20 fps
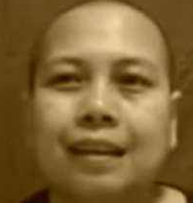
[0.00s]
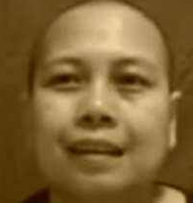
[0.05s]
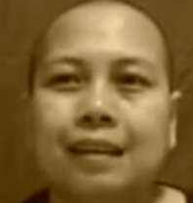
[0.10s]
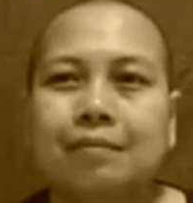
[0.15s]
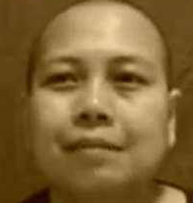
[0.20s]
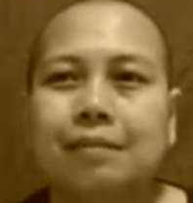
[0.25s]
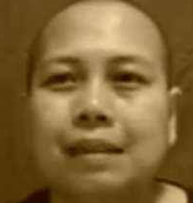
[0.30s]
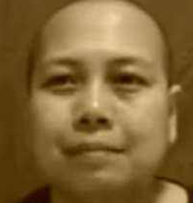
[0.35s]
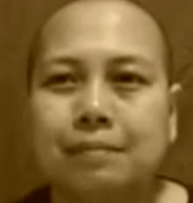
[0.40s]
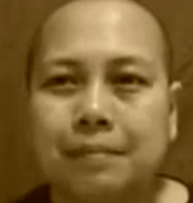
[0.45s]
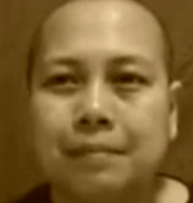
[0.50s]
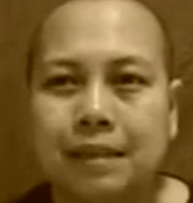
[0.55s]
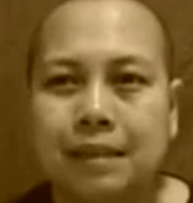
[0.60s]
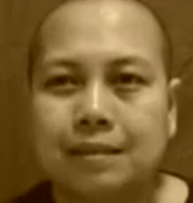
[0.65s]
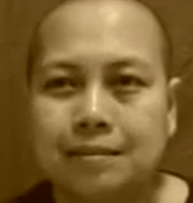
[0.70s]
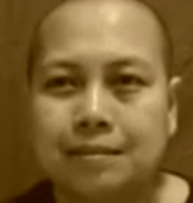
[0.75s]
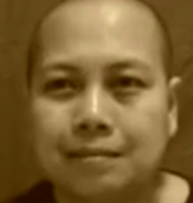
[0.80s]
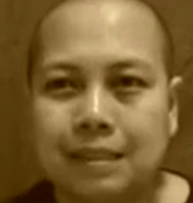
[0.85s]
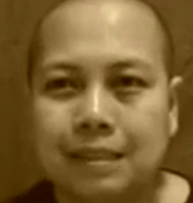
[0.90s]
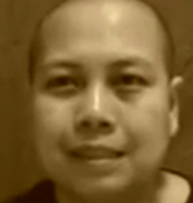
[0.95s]
I feel
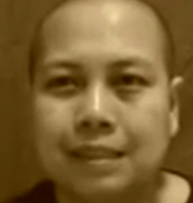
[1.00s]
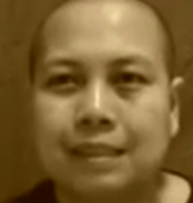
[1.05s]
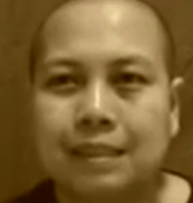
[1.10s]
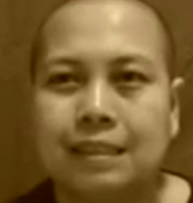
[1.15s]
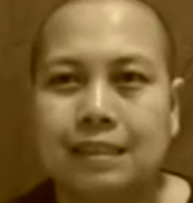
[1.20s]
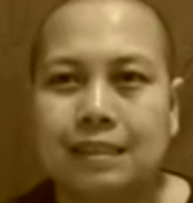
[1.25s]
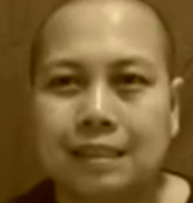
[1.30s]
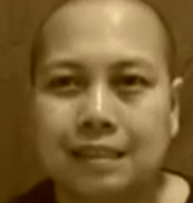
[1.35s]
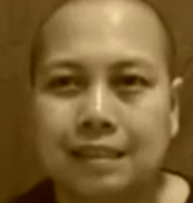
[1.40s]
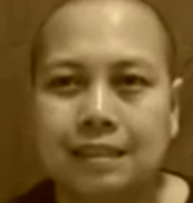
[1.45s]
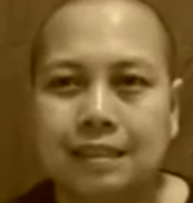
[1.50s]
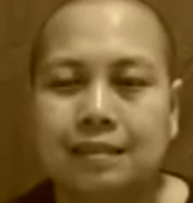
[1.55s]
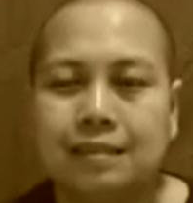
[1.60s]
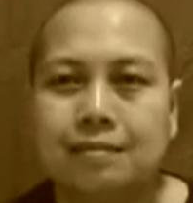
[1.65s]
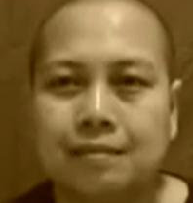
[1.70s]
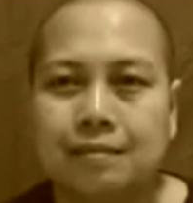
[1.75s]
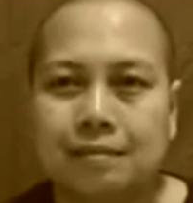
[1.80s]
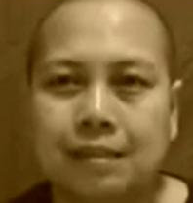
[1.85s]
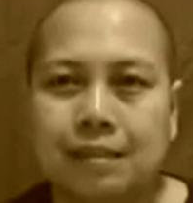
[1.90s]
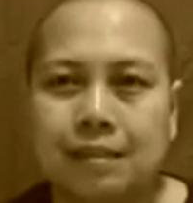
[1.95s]
my duty is this
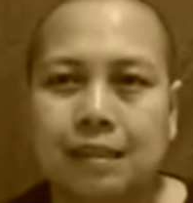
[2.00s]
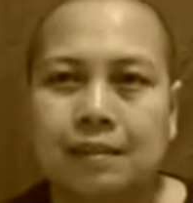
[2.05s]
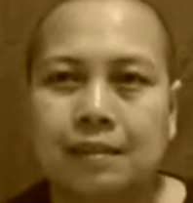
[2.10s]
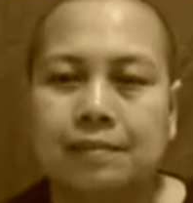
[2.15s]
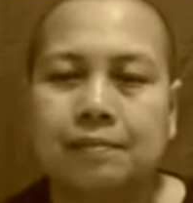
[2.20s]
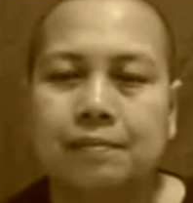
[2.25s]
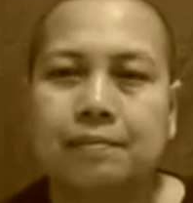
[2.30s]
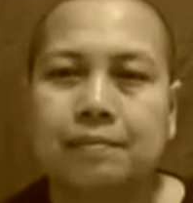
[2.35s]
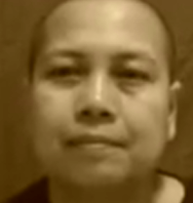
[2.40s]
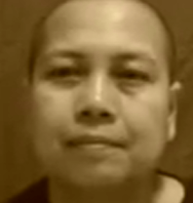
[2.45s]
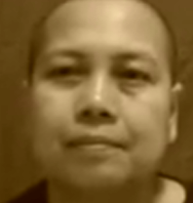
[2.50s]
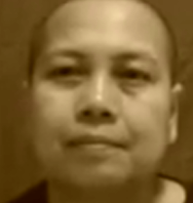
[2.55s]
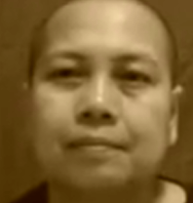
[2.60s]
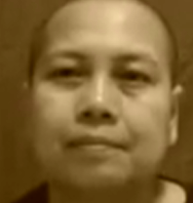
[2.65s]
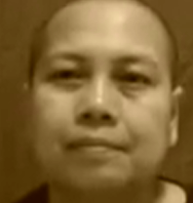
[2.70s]
to do it.